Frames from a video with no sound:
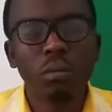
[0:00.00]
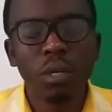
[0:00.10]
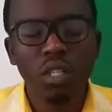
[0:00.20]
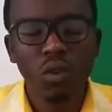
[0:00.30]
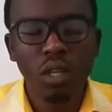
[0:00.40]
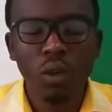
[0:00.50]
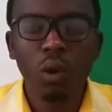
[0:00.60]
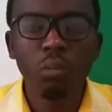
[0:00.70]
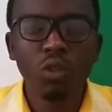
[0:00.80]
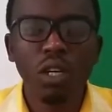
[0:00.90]
based on the
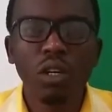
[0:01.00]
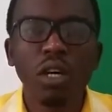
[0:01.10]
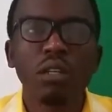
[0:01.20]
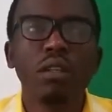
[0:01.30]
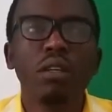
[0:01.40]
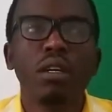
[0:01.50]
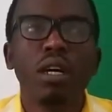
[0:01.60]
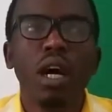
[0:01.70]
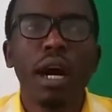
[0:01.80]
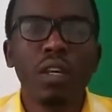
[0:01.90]
computer,
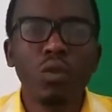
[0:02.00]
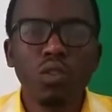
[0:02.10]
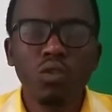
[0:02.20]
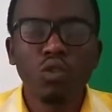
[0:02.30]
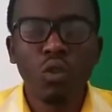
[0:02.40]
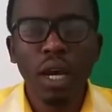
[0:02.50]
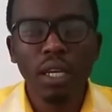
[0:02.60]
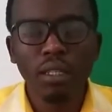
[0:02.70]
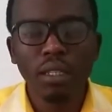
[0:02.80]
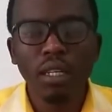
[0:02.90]
I used to
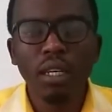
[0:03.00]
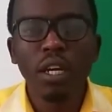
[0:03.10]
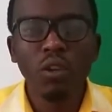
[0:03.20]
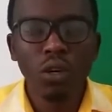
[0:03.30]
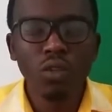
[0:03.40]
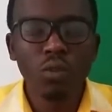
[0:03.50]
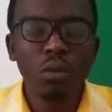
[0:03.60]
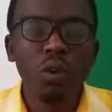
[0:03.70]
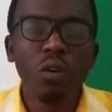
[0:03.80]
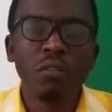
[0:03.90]
write a
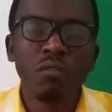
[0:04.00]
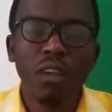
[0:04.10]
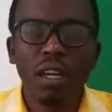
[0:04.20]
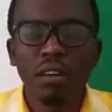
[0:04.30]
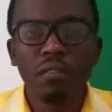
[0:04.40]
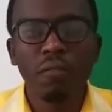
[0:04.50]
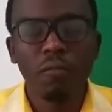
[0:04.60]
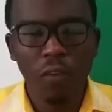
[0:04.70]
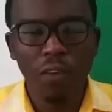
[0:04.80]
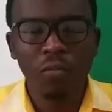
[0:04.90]
resume of like
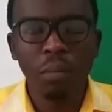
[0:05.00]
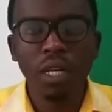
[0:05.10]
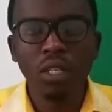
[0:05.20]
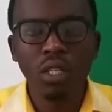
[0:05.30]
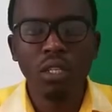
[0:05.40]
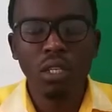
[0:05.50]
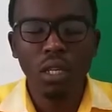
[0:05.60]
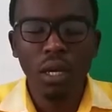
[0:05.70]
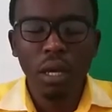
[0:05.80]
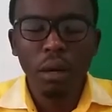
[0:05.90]
5 pages.
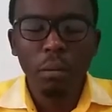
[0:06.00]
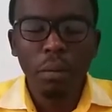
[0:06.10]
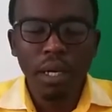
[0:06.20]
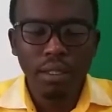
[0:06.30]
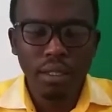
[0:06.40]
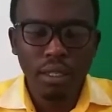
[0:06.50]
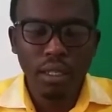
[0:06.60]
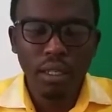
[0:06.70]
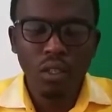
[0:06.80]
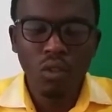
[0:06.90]
But
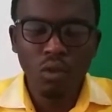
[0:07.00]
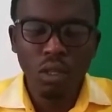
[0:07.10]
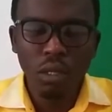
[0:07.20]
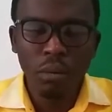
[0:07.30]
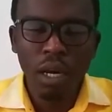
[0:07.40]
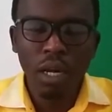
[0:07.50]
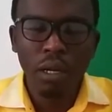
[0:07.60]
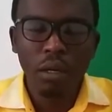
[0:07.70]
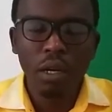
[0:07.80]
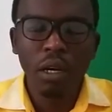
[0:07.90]
during
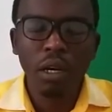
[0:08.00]
my